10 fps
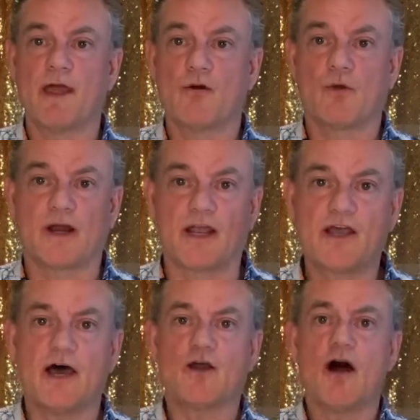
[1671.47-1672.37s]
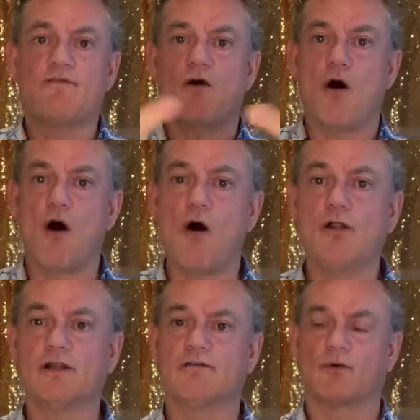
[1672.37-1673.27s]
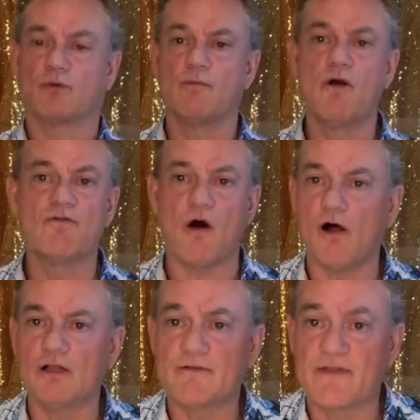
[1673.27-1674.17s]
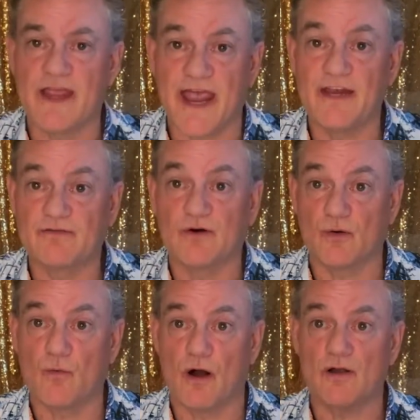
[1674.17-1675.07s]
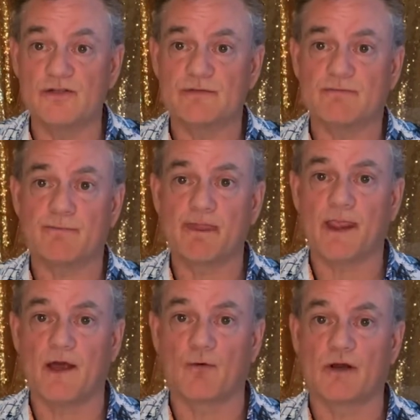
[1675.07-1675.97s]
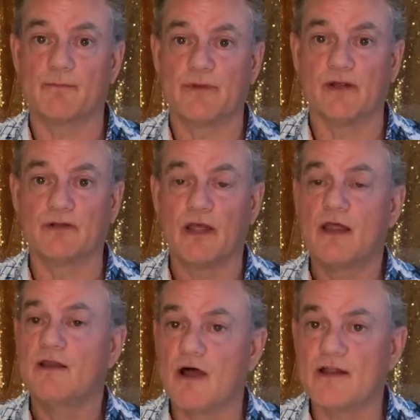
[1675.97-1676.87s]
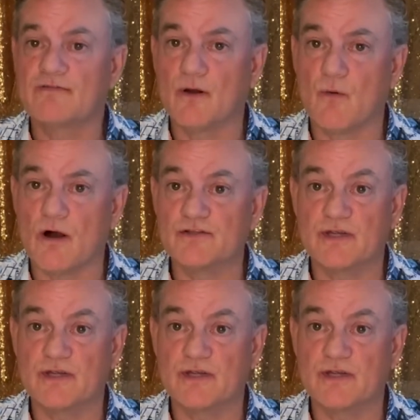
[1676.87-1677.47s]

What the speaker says: We're going to remove all of the 8 foot walls, and we're going to build 9 foot walls.